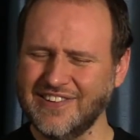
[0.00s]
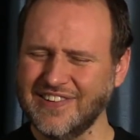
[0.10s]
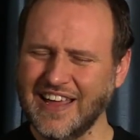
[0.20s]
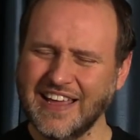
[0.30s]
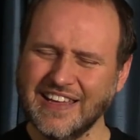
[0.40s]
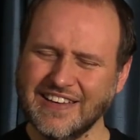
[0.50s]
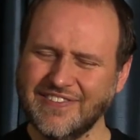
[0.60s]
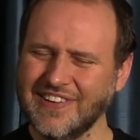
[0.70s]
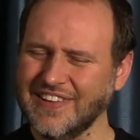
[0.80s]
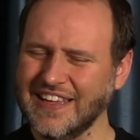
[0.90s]
you're not
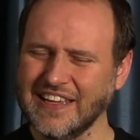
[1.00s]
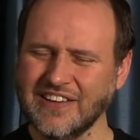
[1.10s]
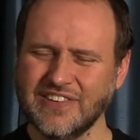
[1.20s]
really in